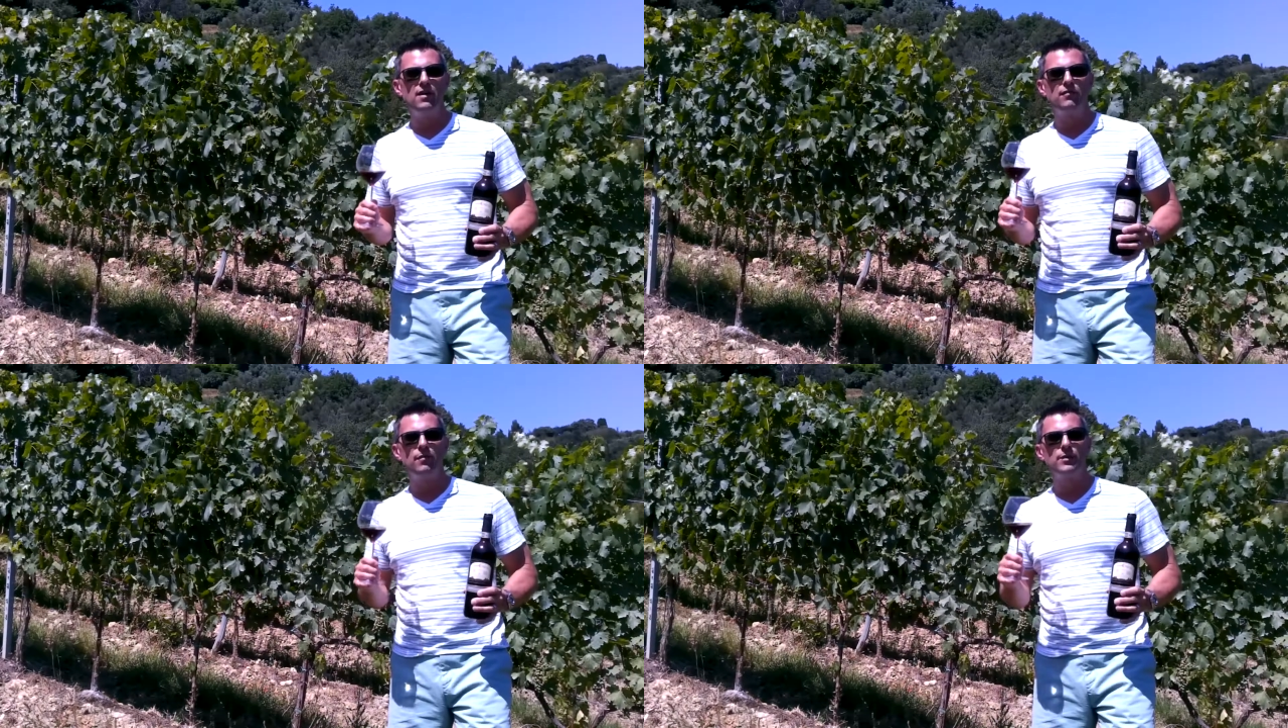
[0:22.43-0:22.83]

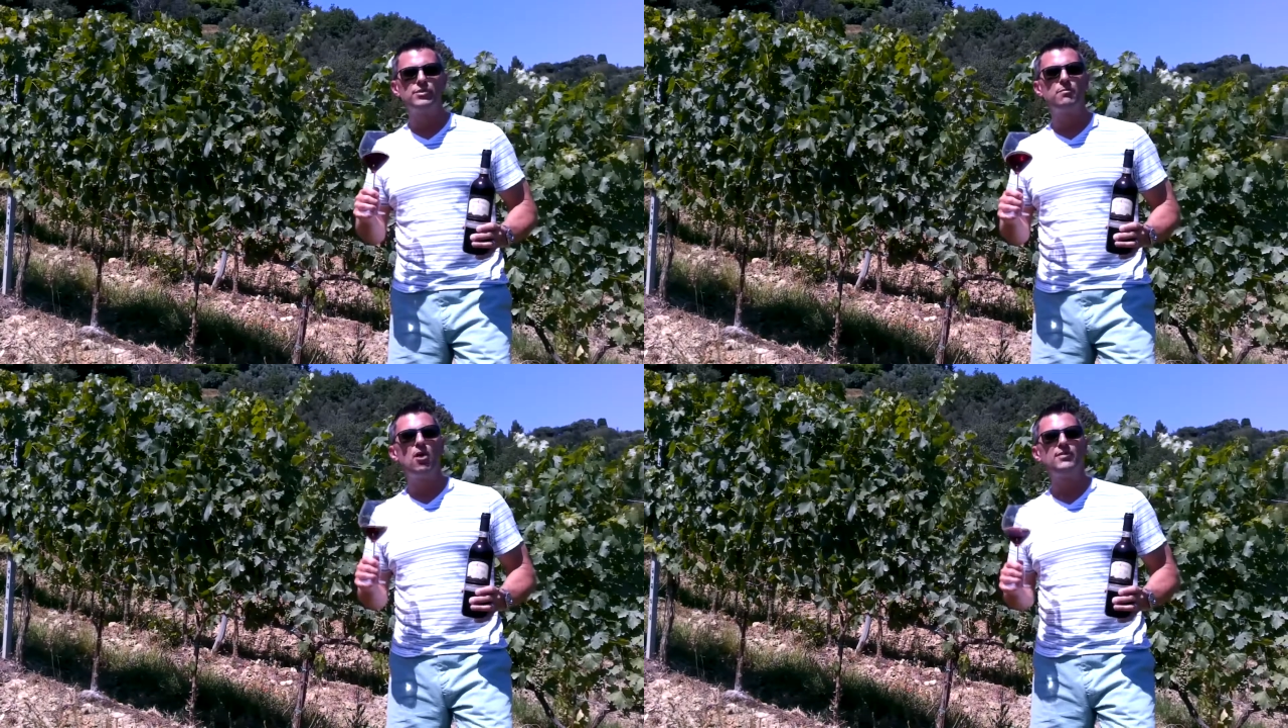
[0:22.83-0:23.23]
from the
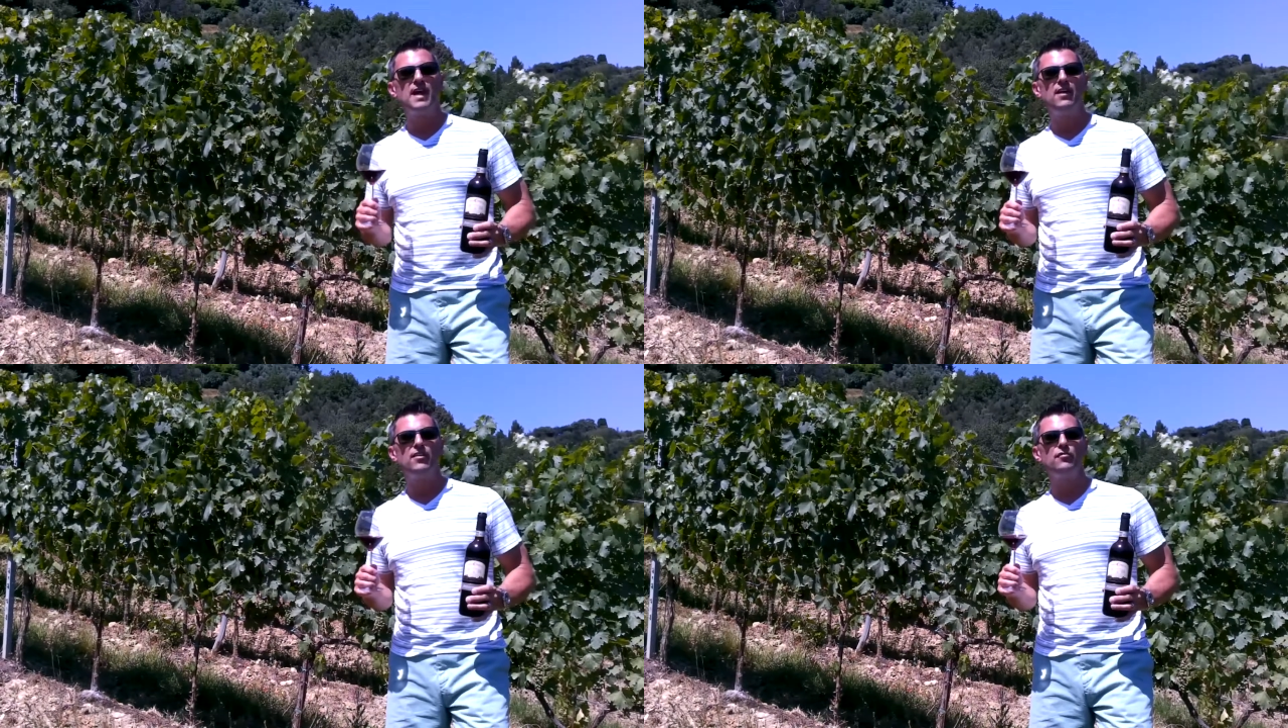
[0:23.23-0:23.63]
small
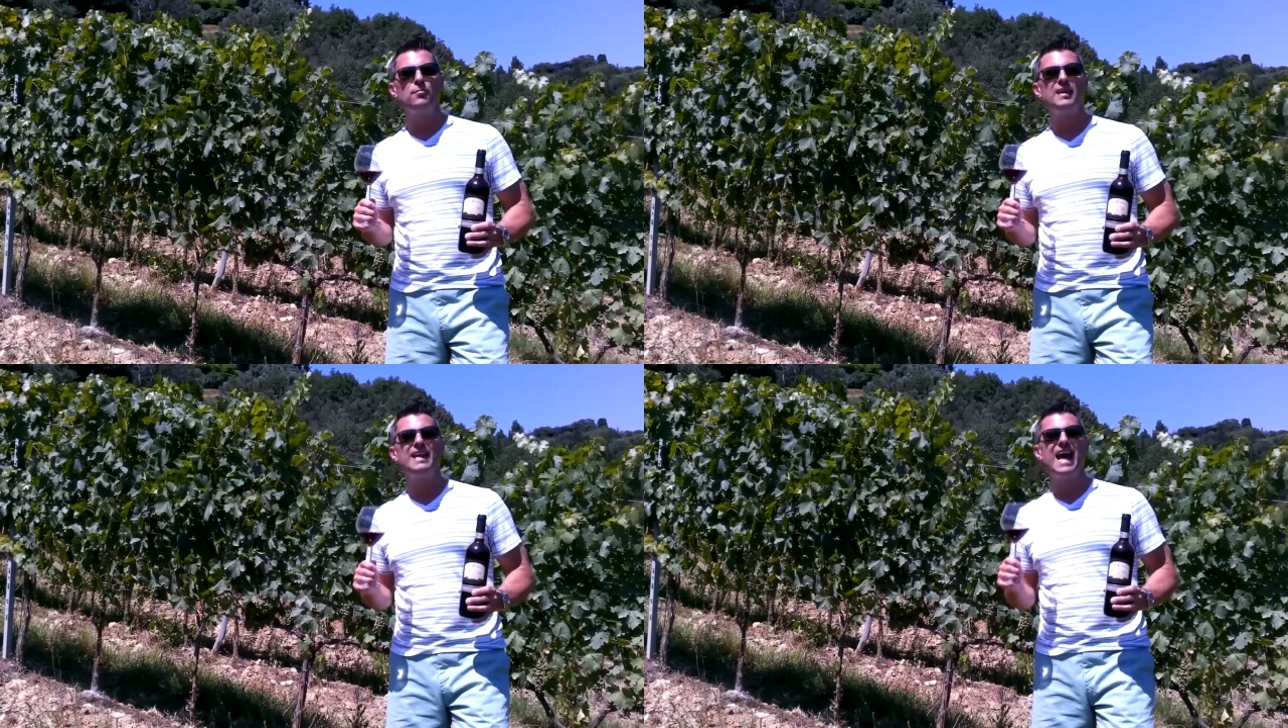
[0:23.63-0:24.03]
town of
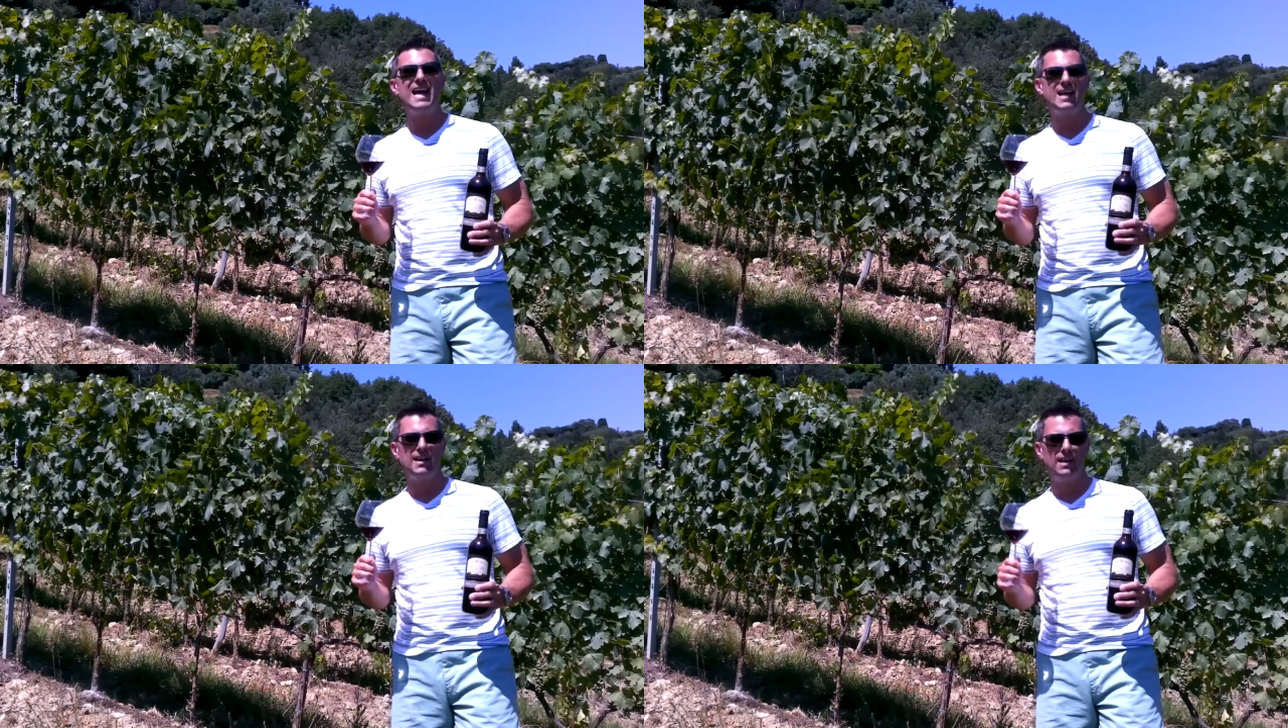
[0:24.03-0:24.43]

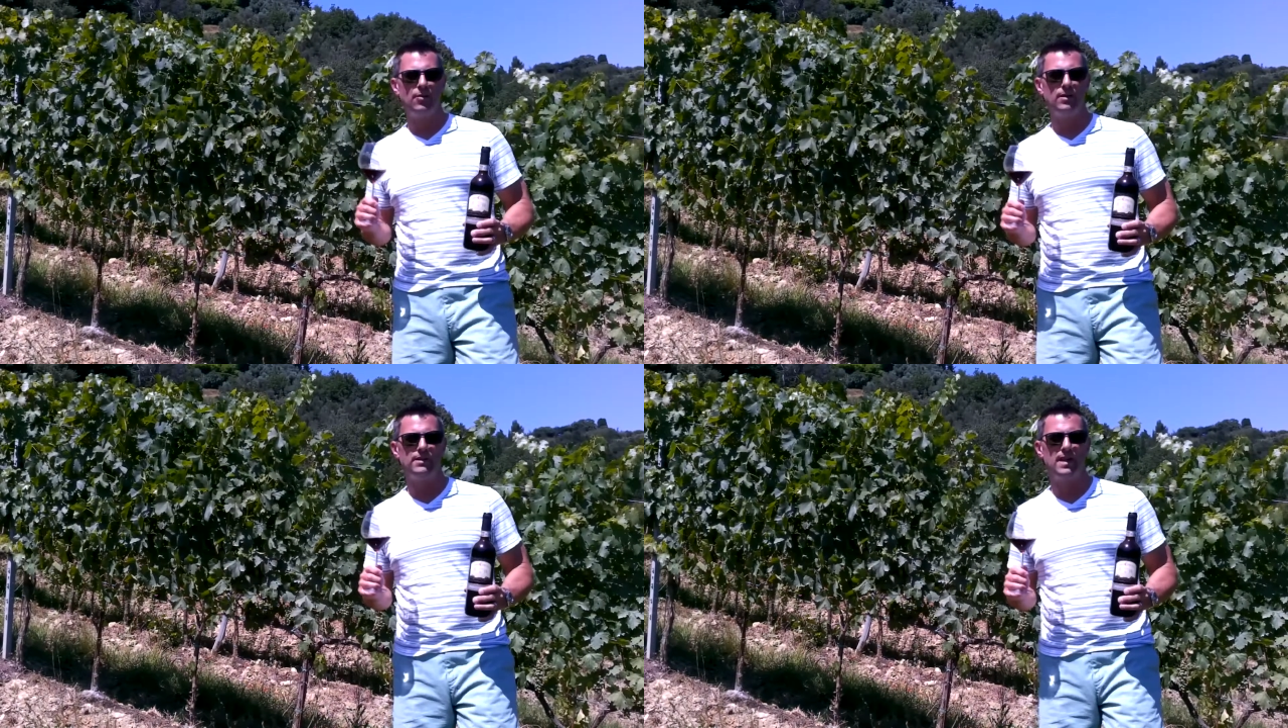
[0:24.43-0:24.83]
Palaia
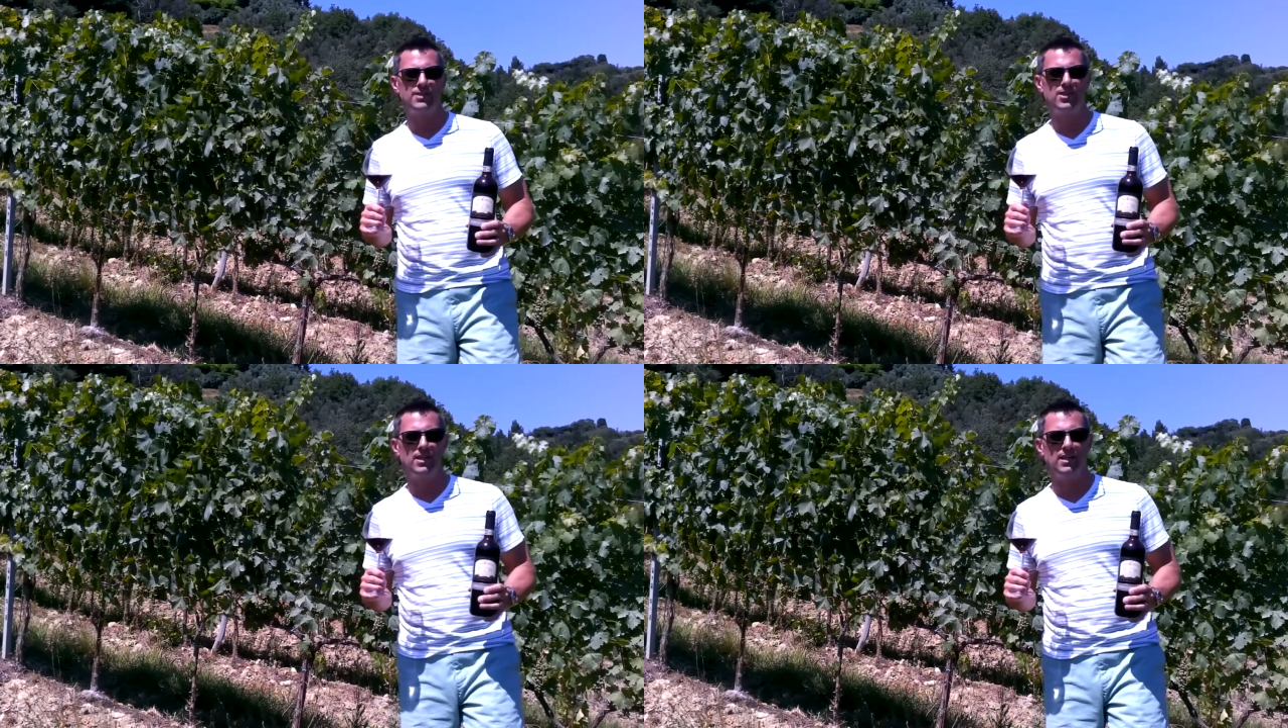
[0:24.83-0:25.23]
here in
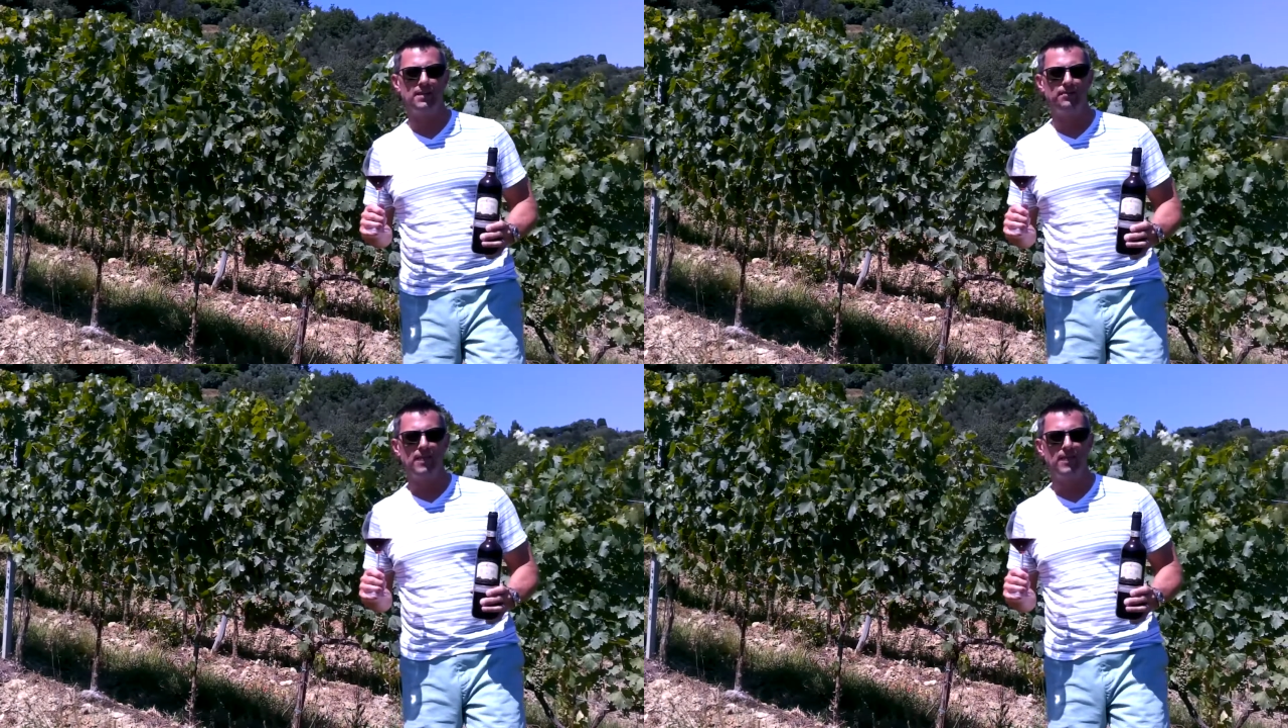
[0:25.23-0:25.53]
Tuscany.